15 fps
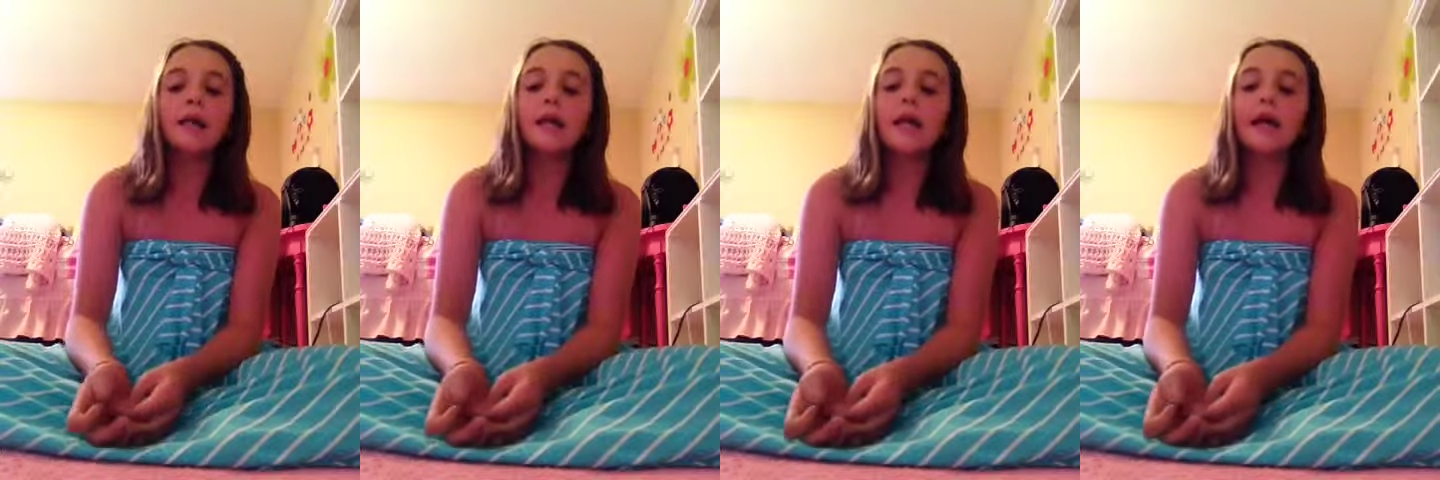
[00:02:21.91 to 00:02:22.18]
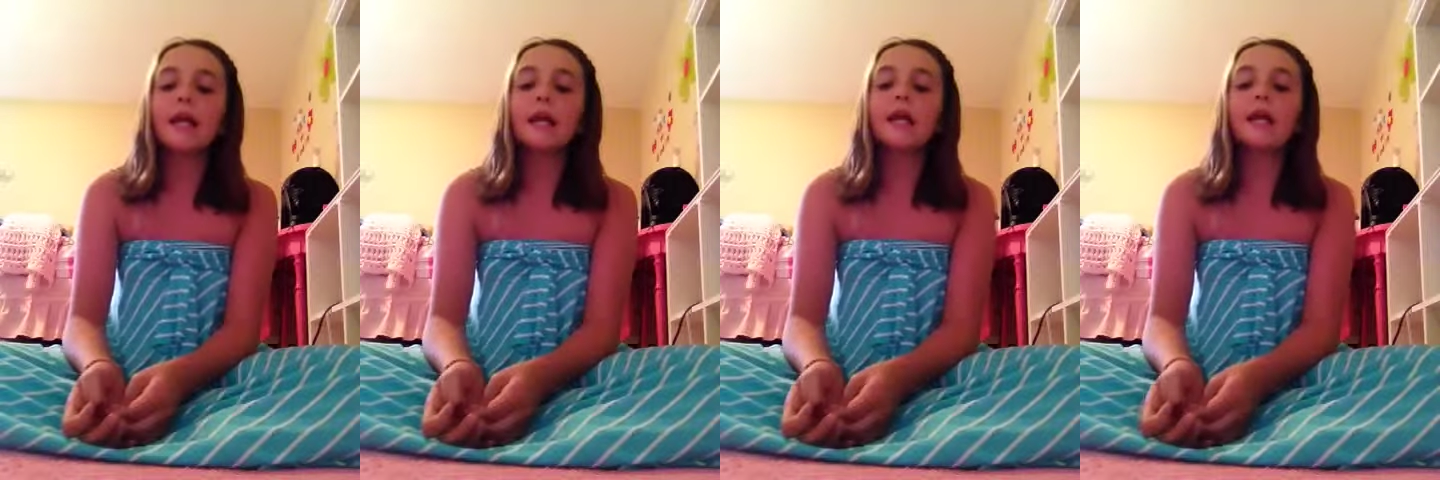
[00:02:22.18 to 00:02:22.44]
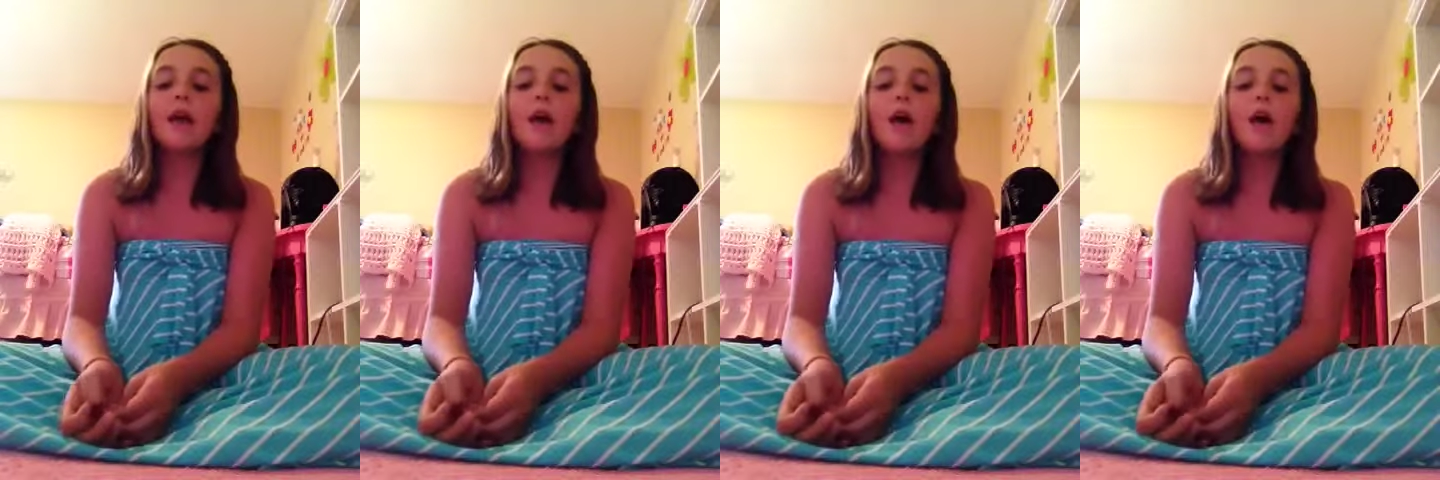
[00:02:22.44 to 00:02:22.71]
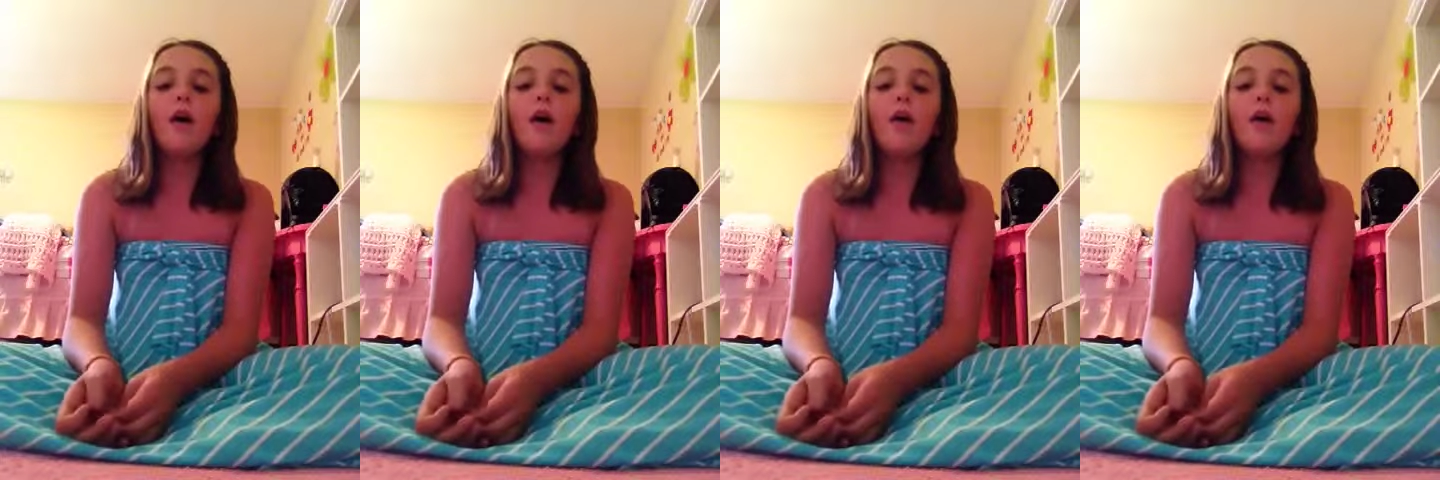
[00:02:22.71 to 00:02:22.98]
Let it
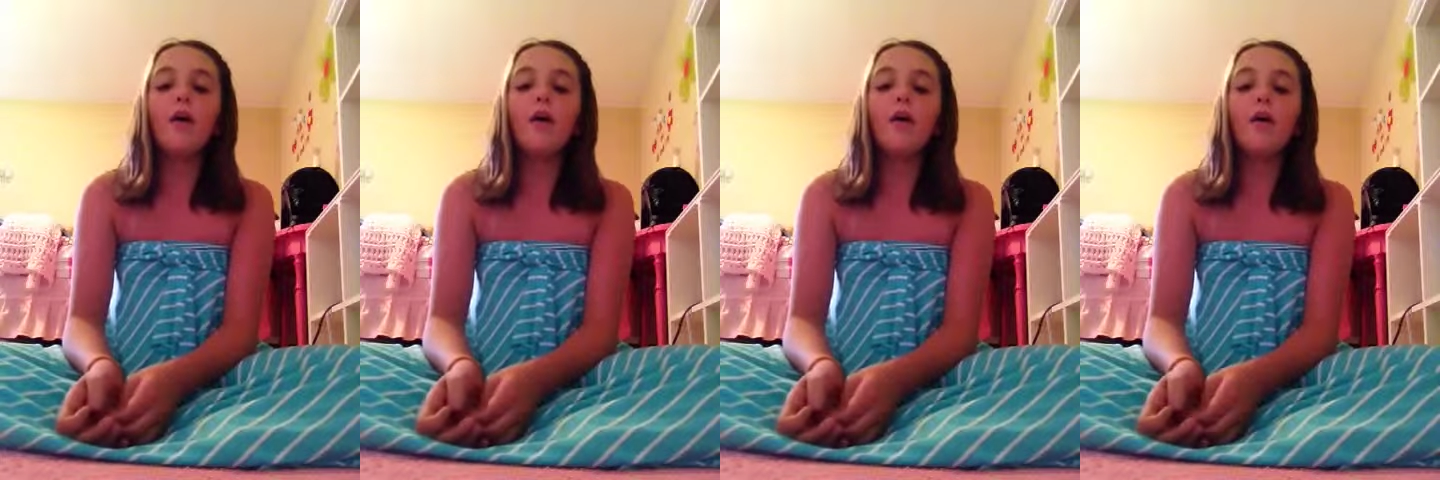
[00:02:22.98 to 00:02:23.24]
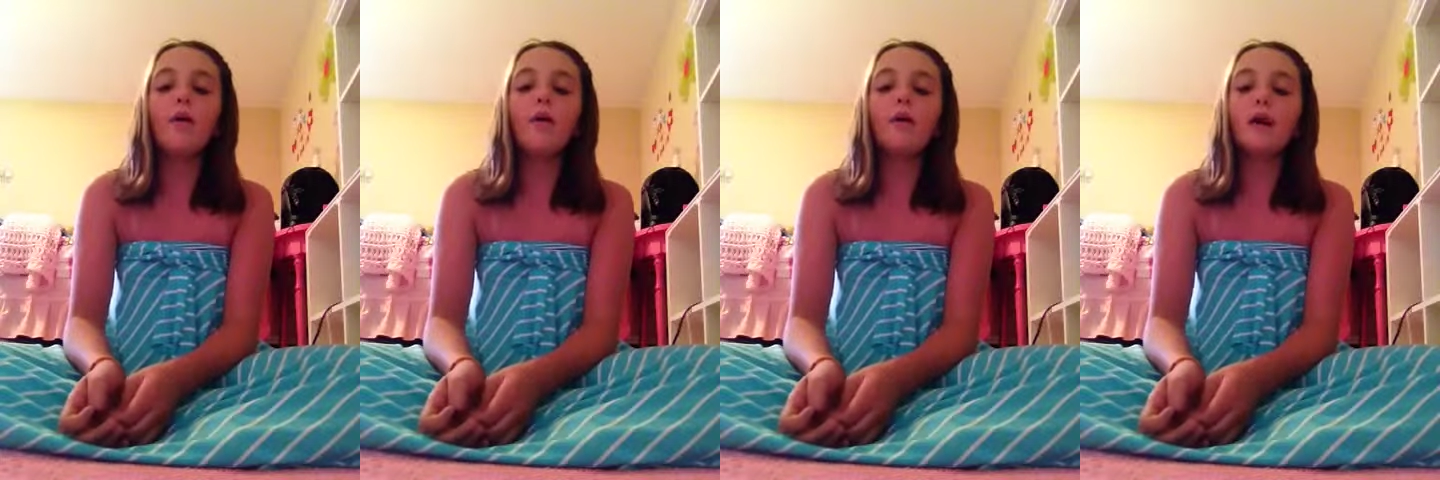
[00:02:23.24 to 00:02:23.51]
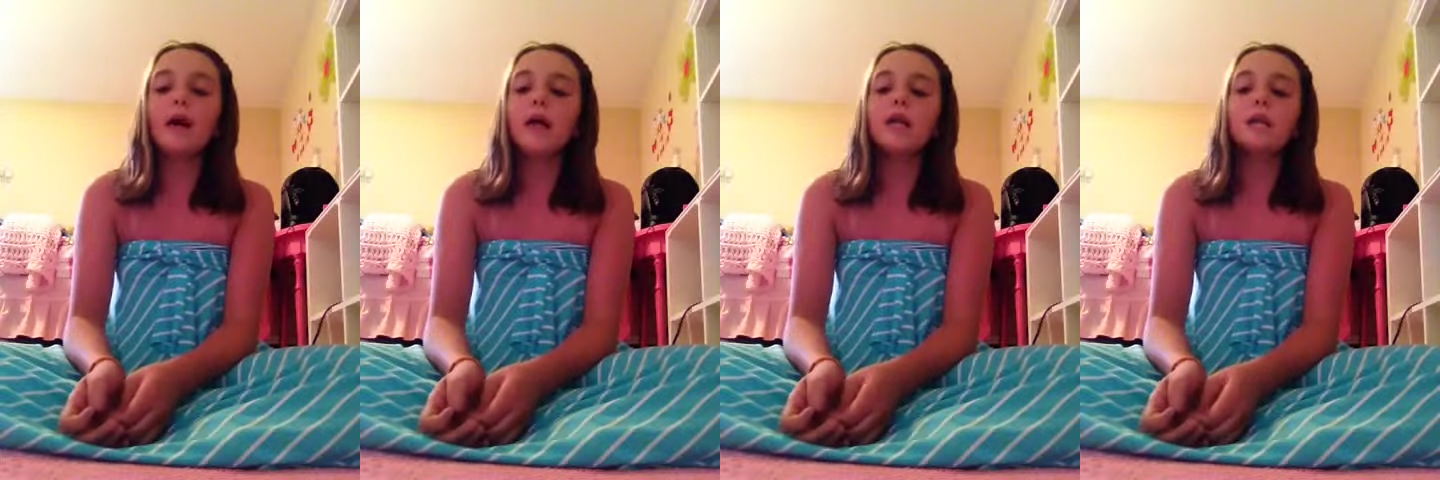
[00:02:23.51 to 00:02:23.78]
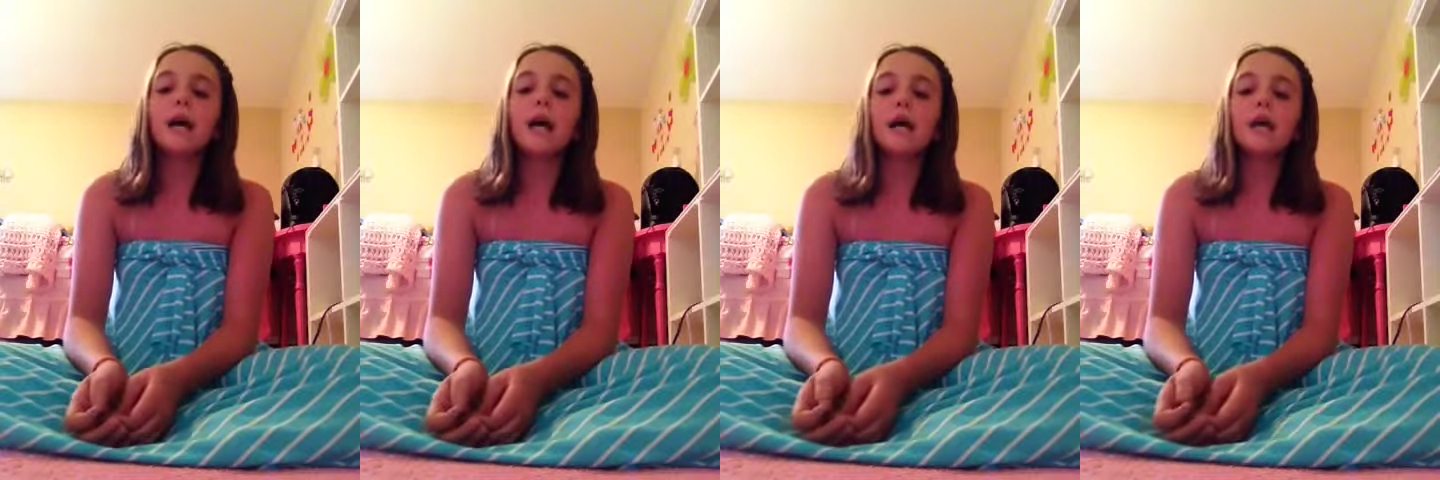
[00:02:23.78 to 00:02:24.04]
go,
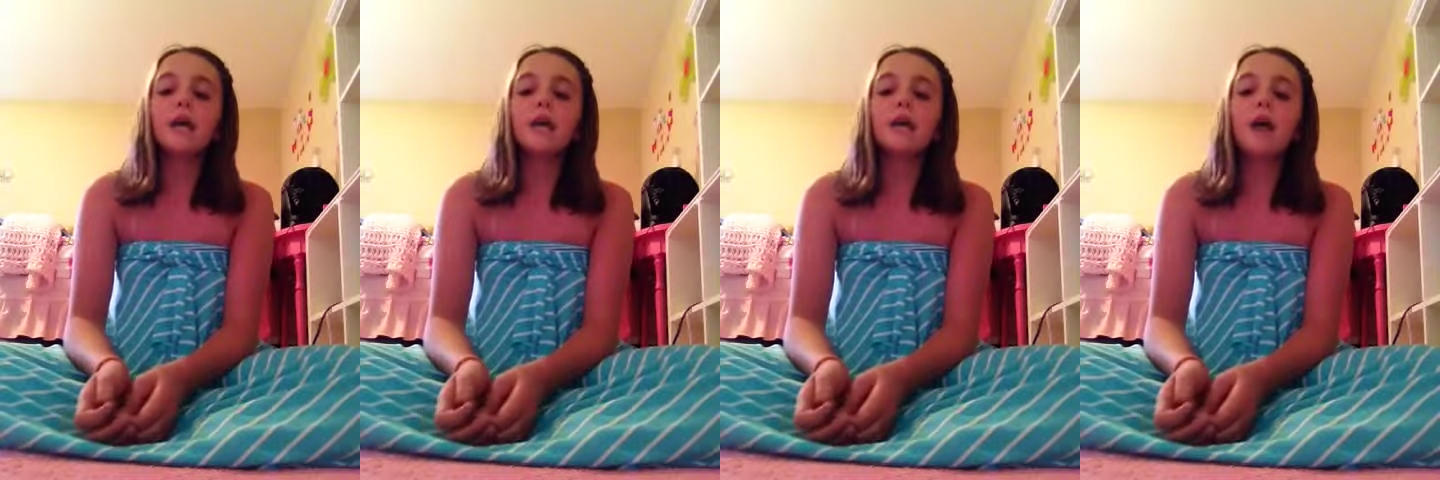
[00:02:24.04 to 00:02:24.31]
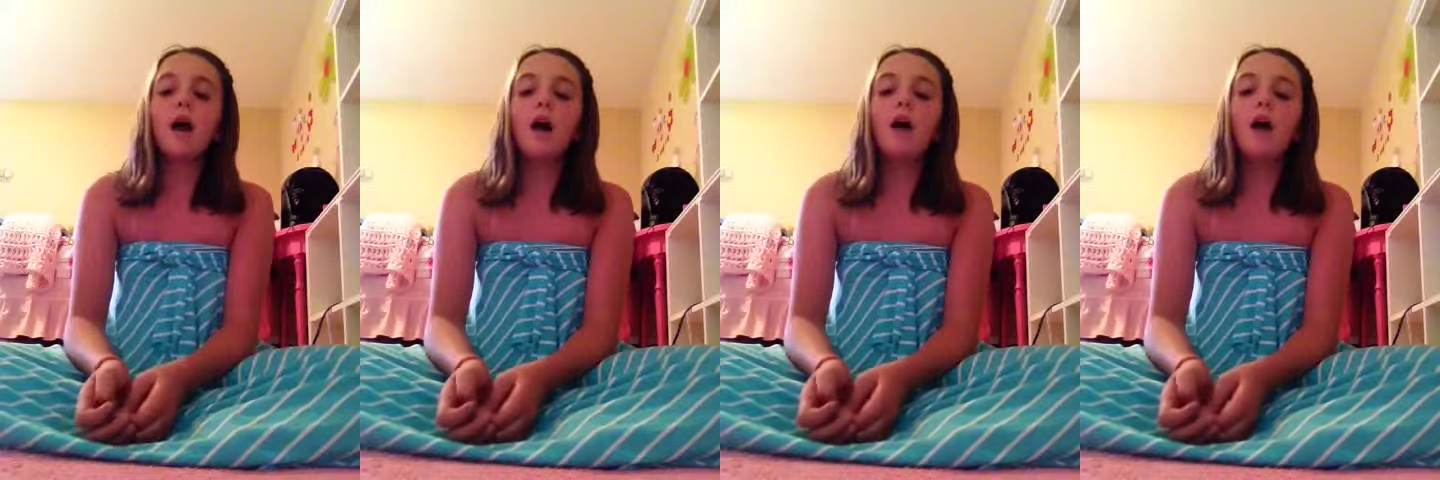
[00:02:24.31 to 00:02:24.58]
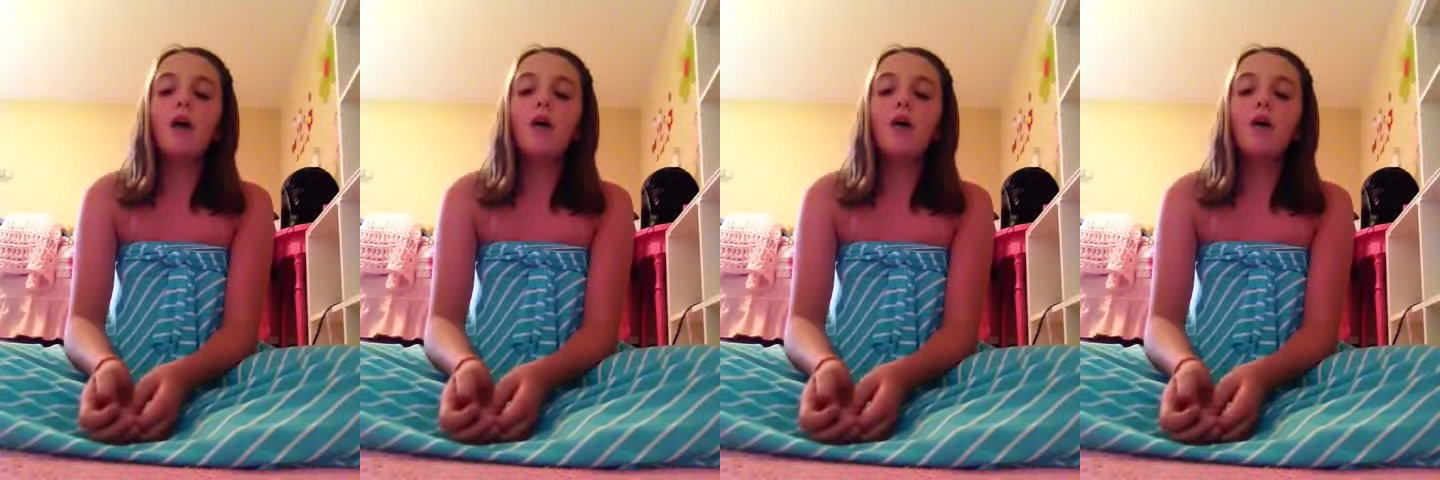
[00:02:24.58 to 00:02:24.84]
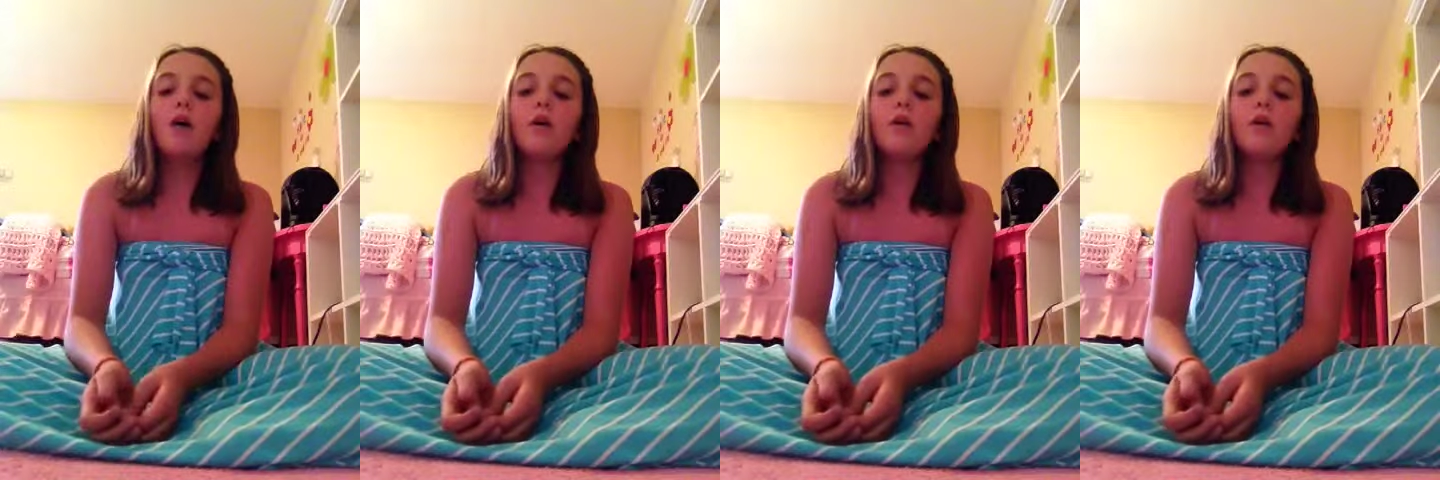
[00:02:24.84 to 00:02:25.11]
let it
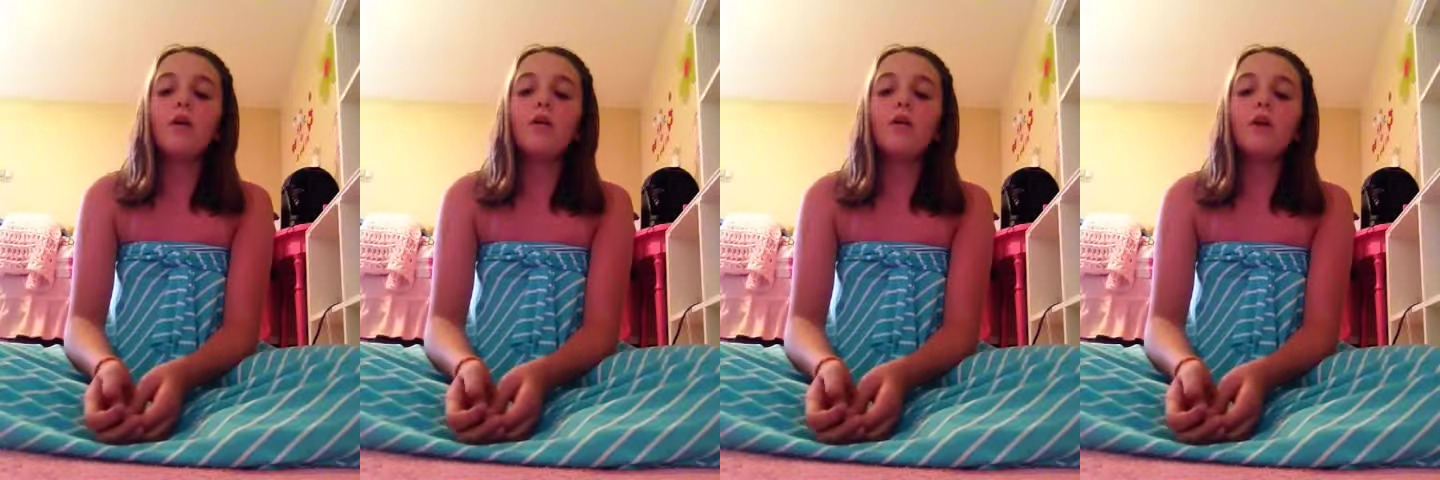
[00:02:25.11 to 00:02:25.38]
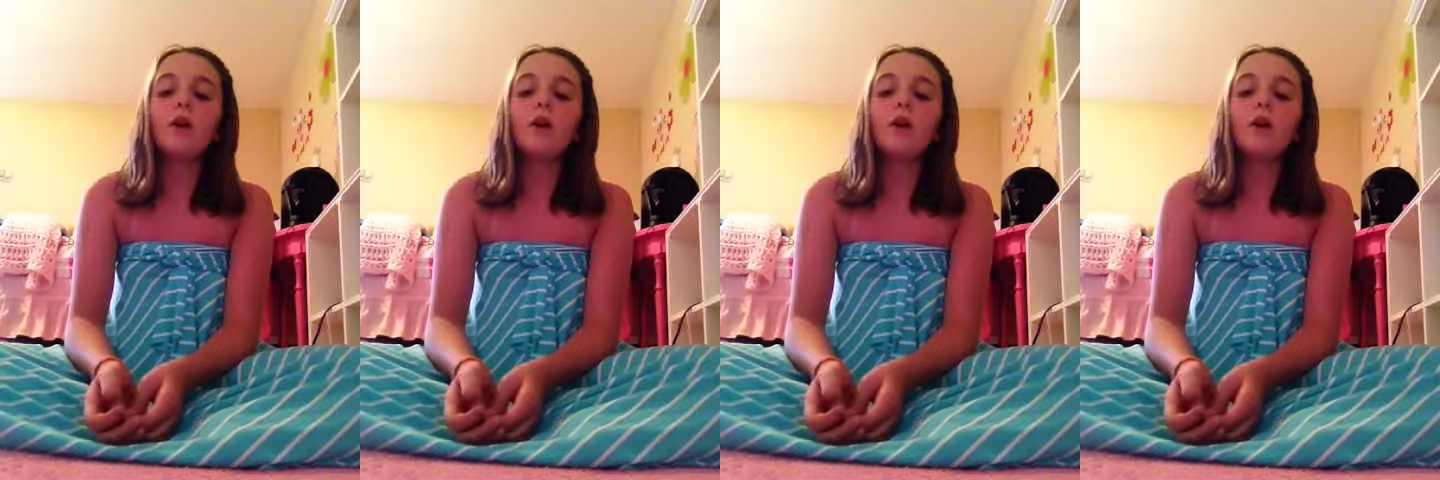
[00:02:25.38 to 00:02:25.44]
go.